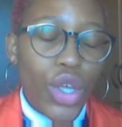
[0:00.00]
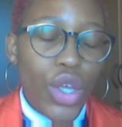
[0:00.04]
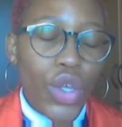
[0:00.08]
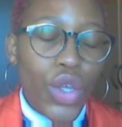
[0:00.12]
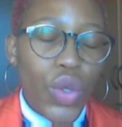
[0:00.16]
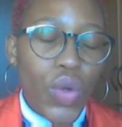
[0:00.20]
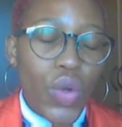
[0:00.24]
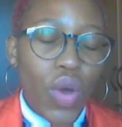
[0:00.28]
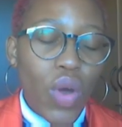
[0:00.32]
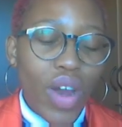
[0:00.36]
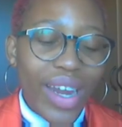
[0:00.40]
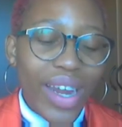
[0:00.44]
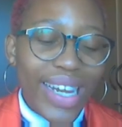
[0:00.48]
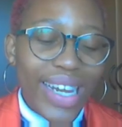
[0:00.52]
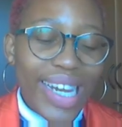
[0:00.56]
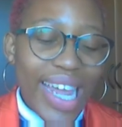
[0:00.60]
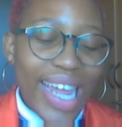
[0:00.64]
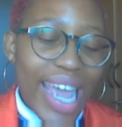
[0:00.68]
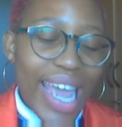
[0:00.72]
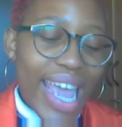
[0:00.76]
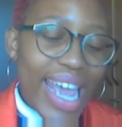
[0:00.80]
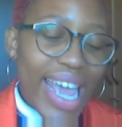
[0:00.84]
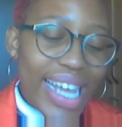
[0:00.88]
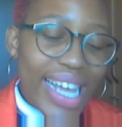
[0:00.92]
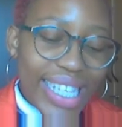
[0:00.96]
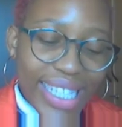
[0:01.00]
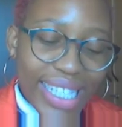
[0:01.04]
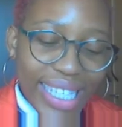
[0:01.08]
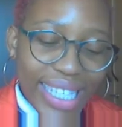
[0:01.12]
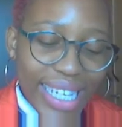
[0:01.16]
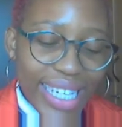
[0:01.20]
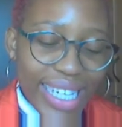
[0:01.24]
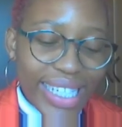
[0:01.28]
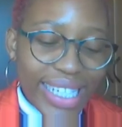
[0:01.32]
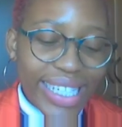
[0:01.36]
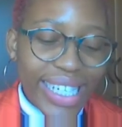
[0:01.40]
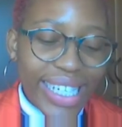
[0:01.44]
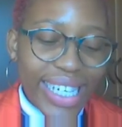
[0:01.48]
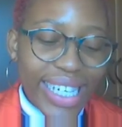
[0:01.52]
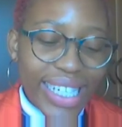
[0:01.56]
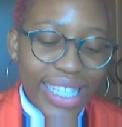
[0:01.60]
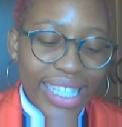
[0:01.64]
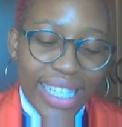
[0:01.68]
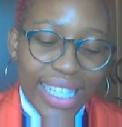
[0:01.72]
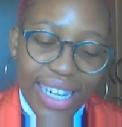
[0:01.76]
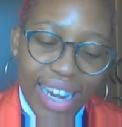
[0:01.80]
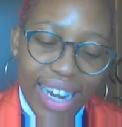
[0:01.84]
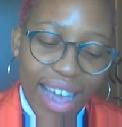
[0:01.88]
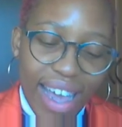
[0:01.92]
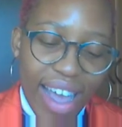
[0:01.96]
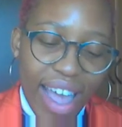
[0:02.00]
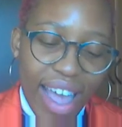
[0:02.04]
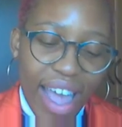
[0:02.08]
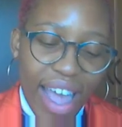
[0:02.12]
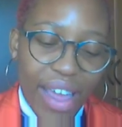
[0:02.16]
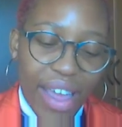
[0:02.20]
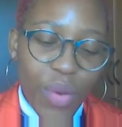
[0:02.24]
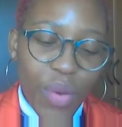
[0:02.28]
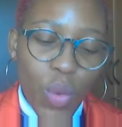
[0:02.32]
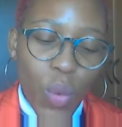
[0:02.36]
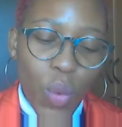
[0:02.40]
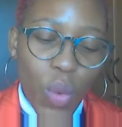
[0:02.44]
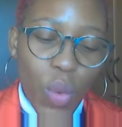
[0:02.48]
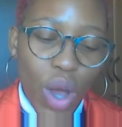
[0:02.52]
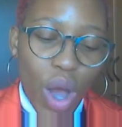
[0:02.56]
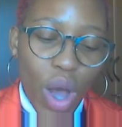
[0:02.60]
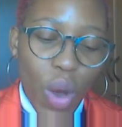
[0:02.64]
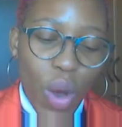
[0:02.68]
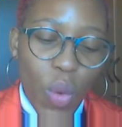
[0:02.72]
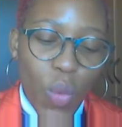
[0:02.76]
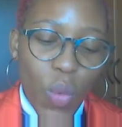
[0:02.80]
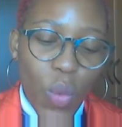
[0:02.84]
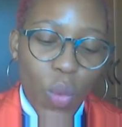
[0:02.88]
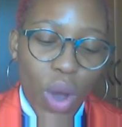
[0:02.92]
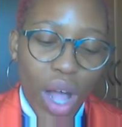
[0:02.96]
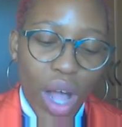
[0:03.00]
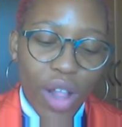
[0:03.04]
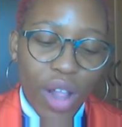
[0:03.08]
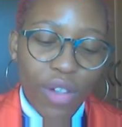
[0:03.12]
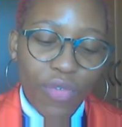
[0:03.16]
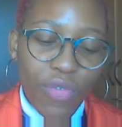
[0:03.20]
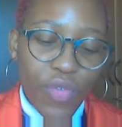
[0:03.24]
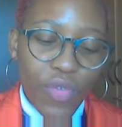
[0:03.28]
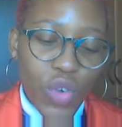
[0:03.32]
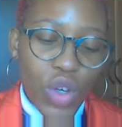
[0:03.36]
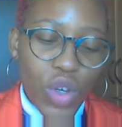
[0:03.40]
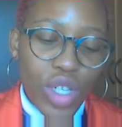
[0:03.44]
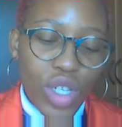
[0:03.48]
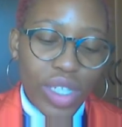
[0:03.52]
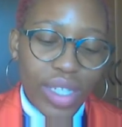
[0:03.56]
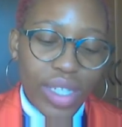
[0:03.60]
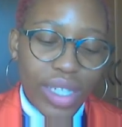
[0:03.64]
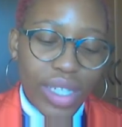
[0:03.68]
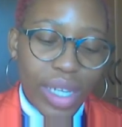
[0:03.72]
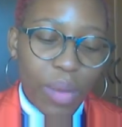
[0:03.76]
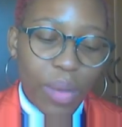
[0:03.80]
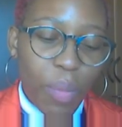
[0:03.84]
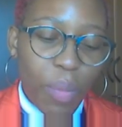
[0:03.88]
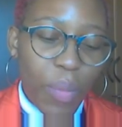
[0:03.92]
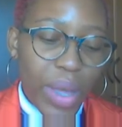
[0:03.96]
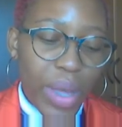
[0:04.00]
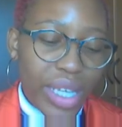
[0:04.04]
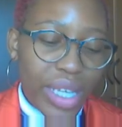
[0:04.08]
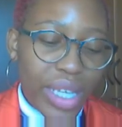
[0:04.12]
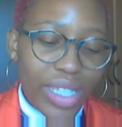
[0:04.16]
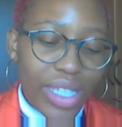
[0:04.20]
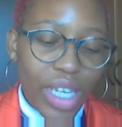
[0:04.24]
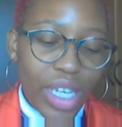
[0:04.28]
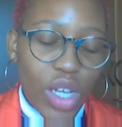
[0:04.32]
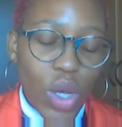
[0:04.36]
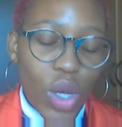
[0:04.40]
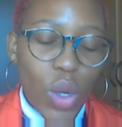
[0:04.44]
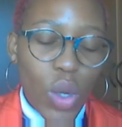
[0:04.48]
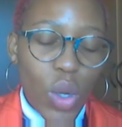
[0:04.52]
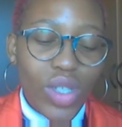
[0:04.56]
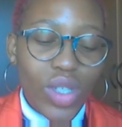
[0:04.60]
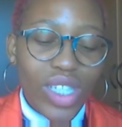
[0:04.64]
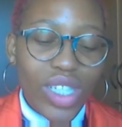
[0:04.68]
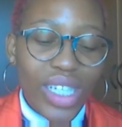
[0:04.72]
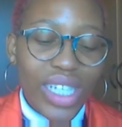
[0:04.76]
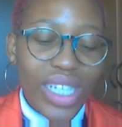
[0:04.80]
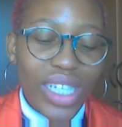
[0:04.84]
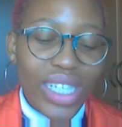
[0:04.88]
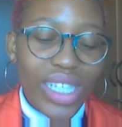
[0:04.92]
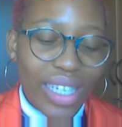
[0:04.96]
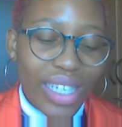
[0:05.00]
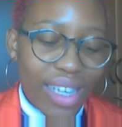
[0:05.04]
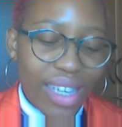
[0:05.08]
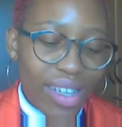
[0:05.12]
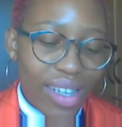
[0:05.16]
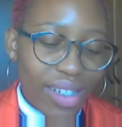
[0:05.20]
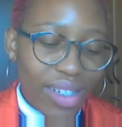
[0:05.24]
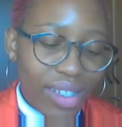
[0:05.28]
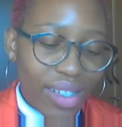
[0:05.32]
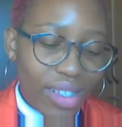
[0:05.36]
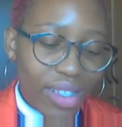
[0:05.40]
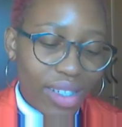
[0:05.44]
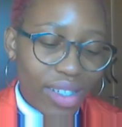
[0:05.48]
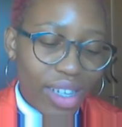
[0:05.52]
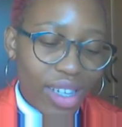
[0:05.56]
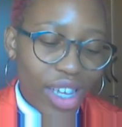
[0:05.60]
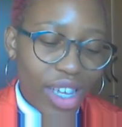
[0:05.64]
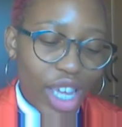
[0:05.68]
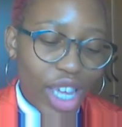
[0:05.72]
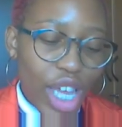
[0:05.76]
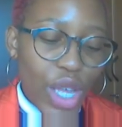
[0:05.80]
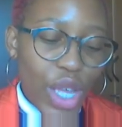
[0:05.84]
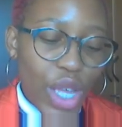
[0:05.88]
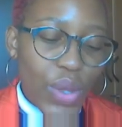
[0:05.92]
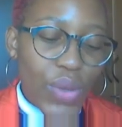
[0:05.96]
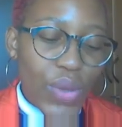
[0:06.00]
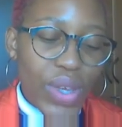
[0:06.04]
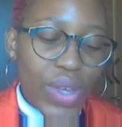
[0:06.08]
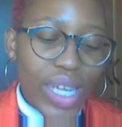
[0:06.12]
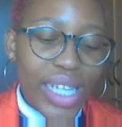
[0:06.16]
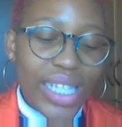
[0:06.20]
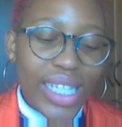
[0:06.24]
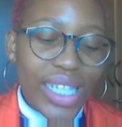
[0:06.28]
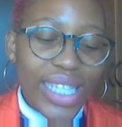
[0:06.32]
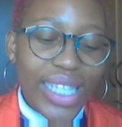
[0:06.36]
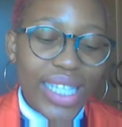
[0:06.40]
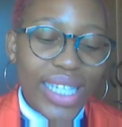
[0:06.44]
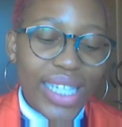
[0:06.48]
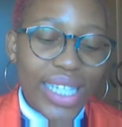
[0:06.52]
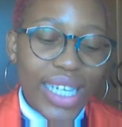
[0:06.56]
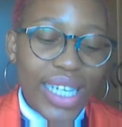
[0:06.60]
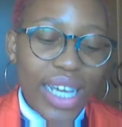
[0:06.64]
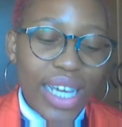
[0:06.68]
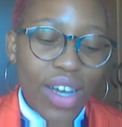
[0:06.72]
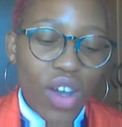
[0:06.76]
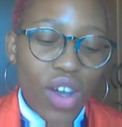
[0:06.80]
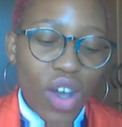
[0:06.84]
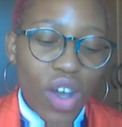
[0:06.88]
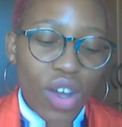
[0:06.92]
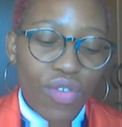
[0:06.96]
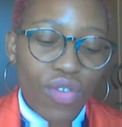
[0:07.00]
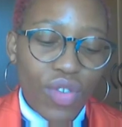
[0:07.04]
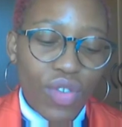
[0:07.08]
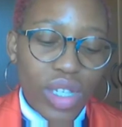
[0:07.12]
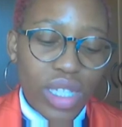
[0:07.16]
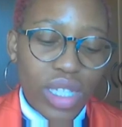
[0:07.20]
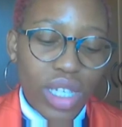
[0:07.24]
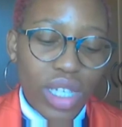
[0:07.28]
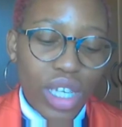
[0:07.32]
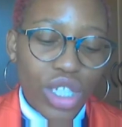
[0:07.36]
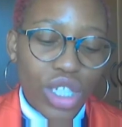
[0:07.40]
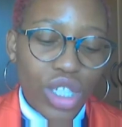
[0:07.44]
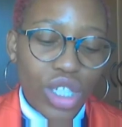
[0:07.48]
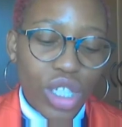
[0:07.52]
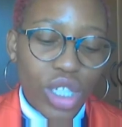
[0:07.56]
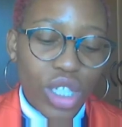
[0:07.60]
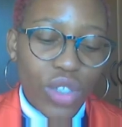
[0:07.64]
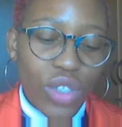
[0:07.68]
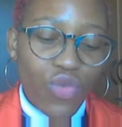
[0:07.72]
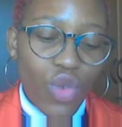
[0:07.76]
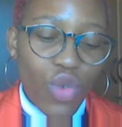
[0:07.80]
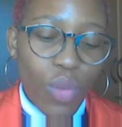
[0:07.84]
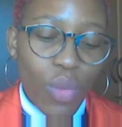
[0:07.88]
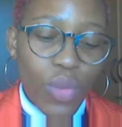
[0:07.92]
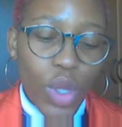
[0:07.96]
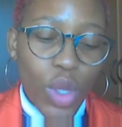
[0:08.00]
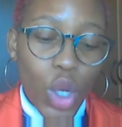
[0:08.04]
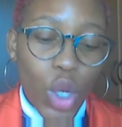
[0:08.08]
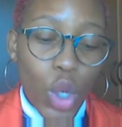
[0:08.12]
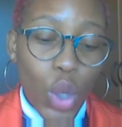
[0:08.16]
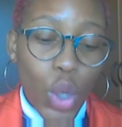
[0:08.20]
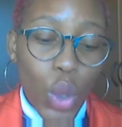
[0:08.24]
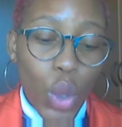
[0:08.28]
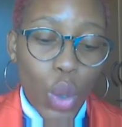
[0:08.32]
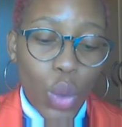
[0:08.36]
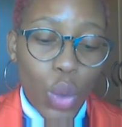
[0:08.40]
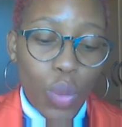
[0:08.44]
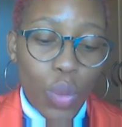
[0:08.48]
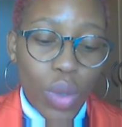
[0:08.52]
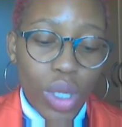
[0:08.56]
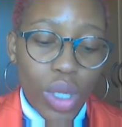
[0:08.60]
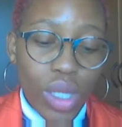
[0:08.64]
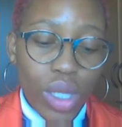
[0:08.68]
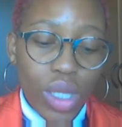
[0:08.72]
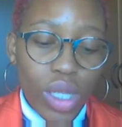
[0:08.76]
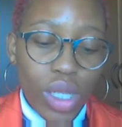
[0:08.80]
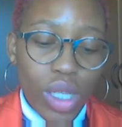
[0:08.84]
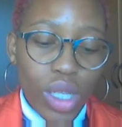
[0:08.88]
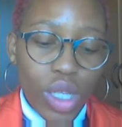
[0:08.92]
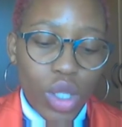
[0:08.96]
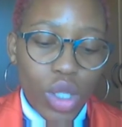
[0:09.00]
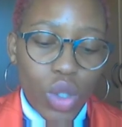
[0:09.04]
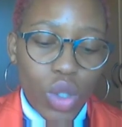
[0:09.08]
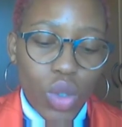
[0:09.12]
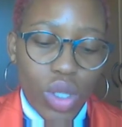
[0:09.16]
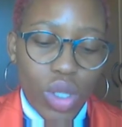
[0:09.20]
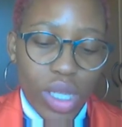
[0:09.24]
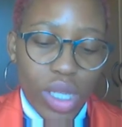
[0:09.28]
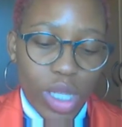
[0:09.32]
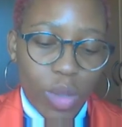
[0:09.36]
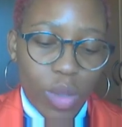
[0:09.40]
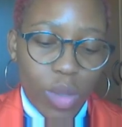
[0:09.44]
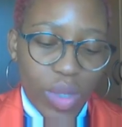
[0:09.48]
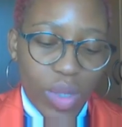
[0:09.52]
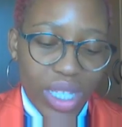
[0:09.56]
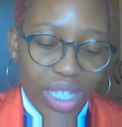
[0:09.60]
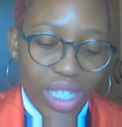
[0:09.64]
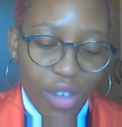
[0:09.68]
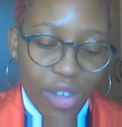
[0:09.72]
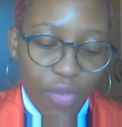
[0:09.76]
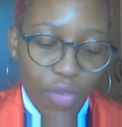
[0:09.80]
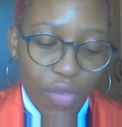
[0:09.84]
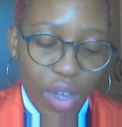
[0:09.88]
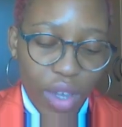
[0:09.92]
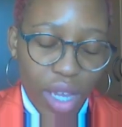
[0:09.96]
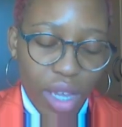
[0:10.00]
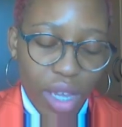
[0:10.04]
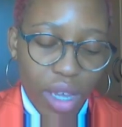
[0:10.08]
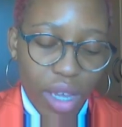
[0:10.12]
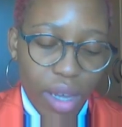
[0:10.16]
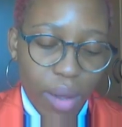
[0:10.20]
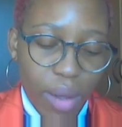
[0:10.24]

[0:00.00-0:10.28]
You are an excellent listener and are well versed in basic coaching skills. You can steer conversations from the global to the specific.